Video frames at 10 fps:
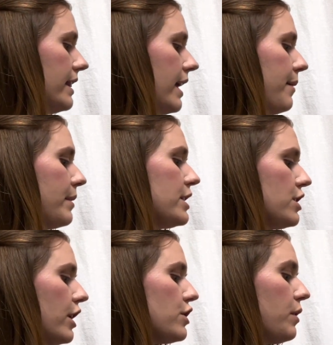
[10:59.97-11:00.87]
then I'm gonna
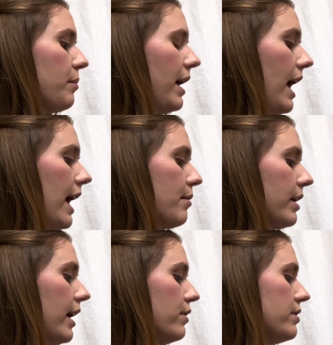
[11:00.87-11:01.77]
start doing my
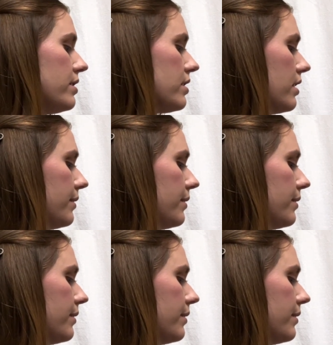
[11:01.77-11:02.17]
eyebrows.